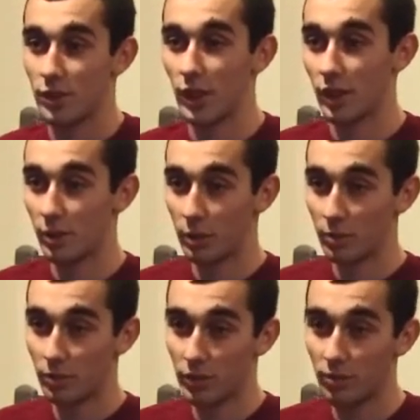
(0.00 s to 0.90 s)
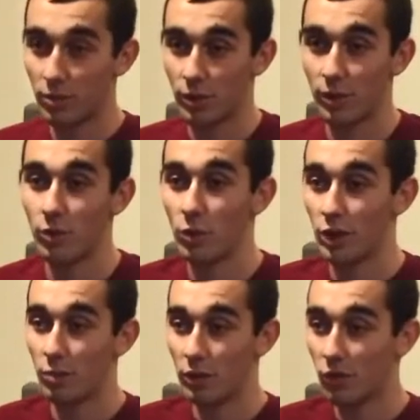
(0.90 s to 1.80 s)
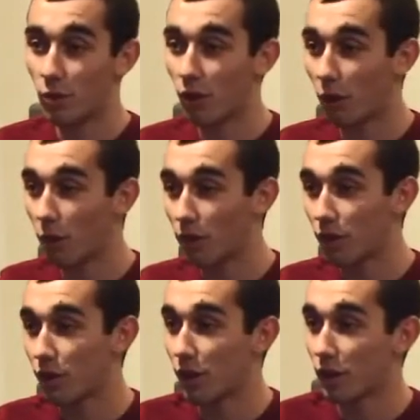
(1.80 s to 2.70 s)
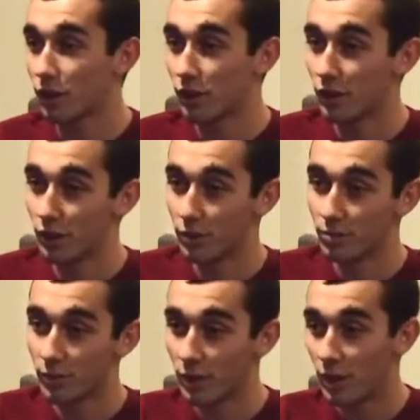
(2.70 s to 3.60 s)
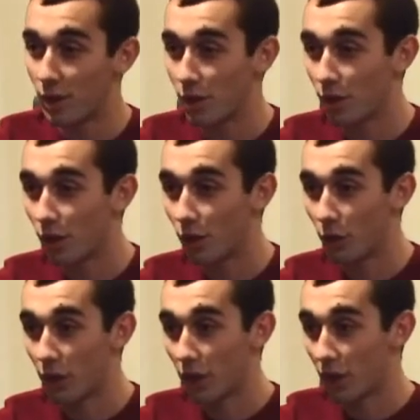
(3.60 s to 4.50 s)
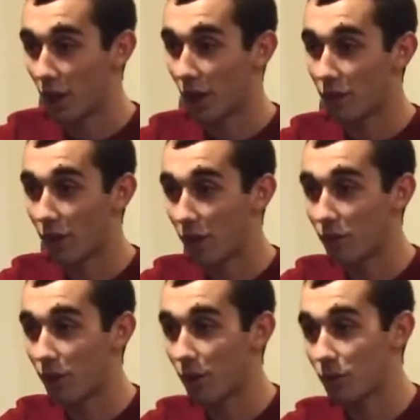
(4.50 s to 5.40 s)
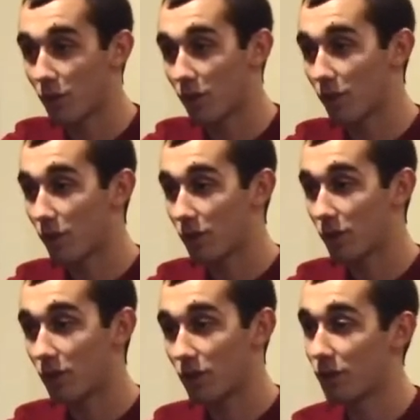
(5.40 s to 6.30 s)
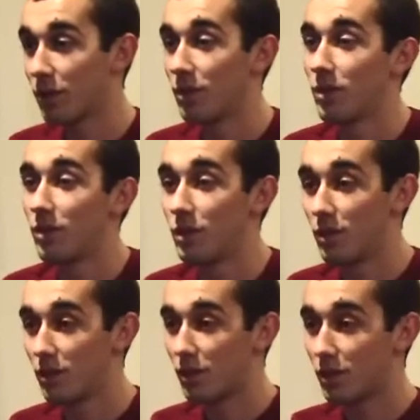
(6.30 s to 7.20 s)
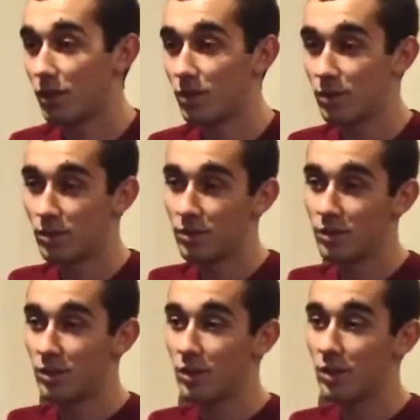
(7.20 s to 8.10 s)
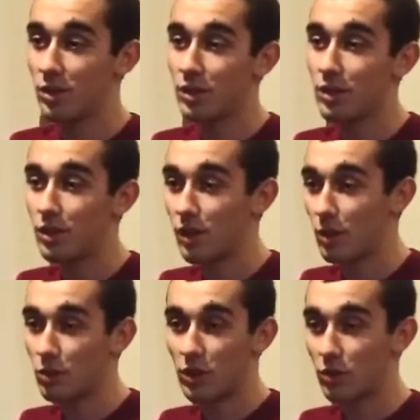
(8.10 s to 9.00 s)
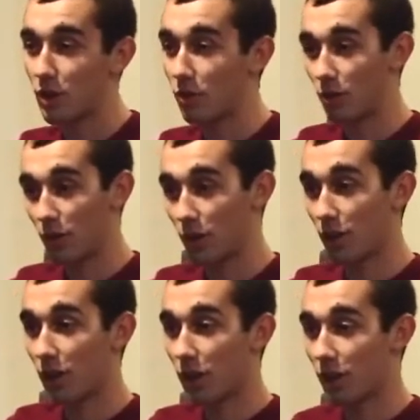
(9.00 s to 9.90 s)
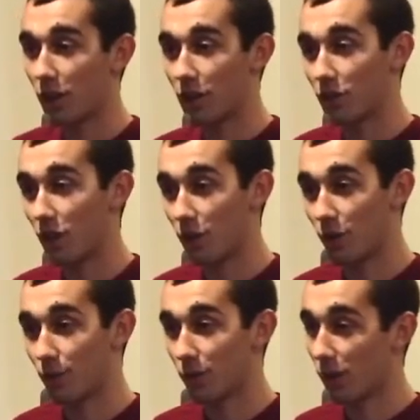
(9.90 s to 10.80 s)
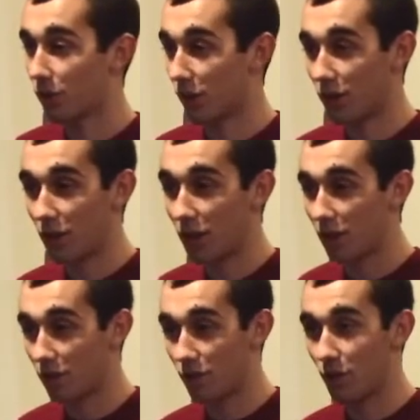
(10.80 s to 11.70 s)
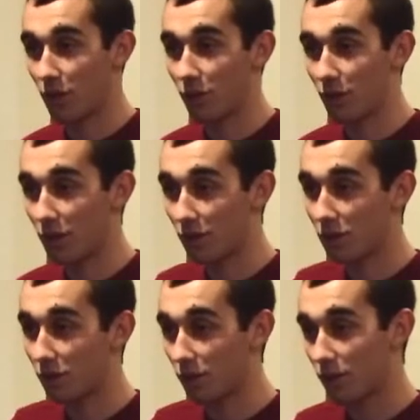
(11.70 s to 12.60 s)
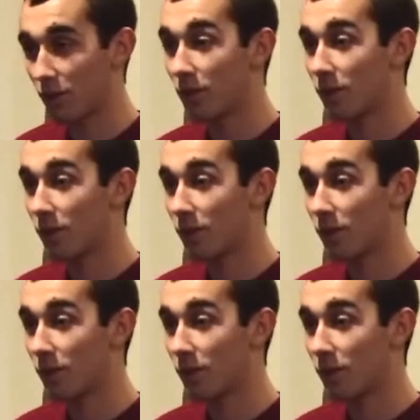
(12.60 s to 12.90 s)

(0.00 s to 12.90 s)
Yeah, I mean, a week before I went to the doctor, and then a week and a half after I was off crutches, because I was trying really hard not to get sent home, so I tried to do everything still.